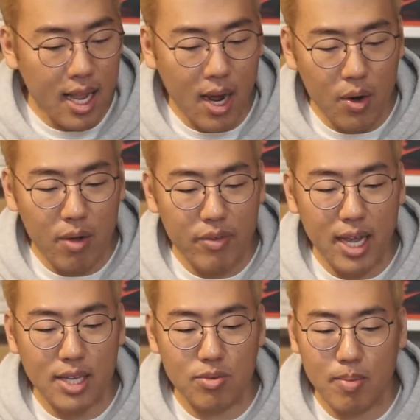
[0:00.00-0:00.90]
I don't know if you
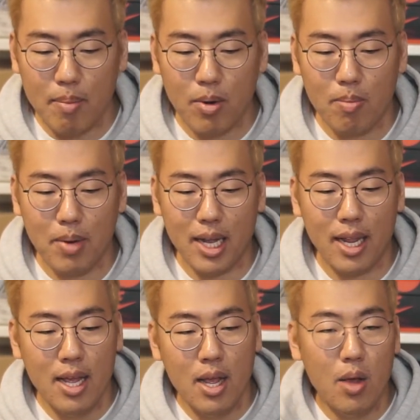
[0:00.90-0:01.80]
guys remember, but
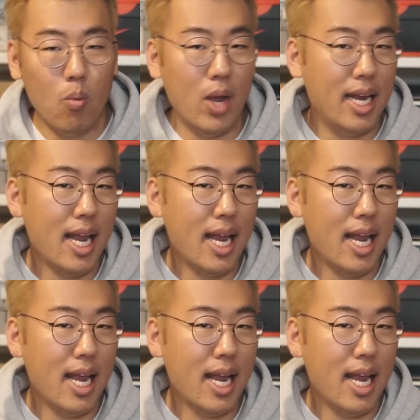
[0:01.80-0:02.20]
when